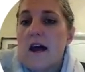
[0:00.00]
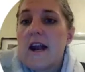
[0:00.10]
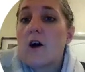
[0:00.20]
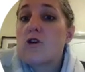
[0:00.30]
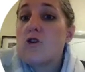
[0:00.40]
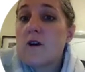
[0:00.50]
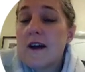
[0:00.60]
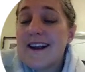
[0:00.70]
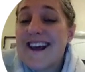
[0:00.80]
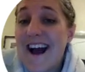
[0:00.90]
Now you
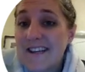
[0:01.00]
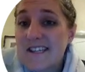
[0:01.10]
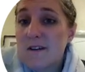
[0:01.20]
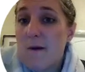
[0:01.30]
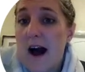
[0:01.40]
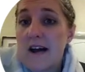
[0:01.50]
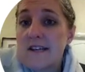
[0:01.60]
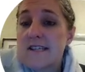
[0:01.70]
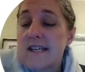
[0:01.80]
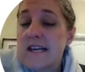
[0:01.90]
can
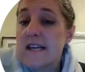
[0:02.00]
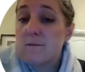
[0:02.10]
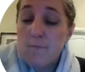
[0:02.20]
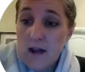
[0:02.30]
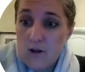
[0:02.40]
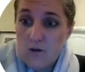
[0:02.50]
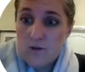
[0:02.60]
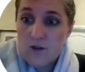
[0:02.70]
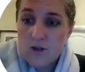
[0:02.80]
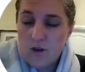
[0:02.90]
customize these
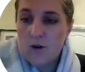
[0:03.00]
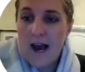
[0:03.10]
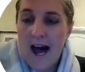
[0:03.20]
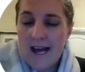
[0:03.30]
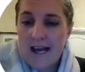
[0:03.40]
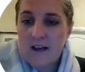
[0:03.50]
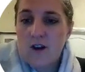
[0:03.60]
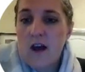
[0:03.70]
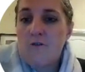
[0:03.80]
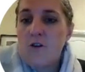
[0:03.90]
menus to your liking.
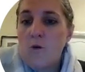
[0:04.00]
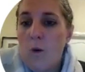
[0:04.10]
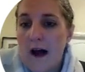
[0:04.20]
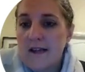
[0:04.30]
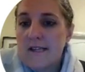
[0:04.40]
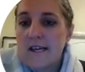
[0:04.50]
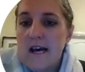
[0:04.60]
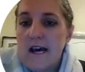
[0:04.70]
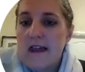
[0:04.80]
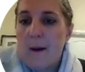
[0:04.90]
So if you want
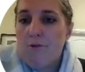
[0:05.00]
that